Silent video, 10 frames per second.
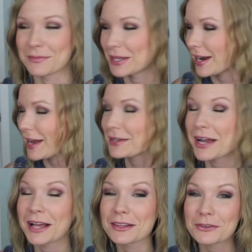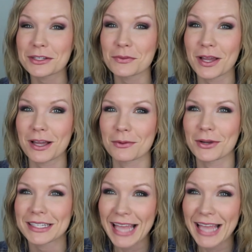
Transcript: I mean, I, I literally wake up going,